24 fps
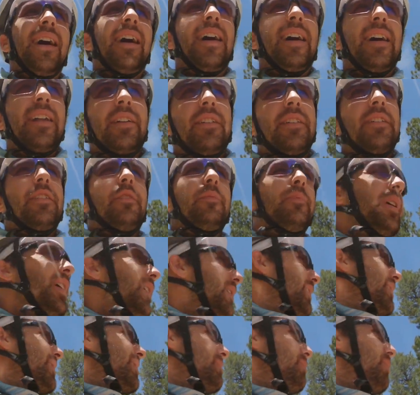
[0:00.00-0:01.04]
Had a
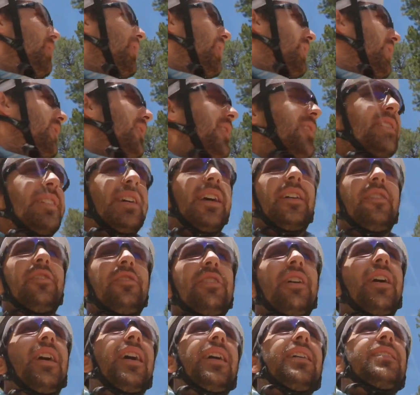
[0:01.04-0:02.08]
humongous burger and tater
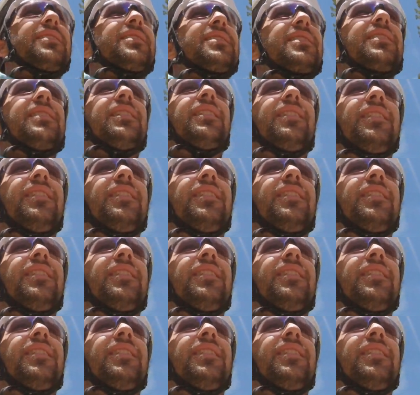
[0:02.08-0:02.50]
tots,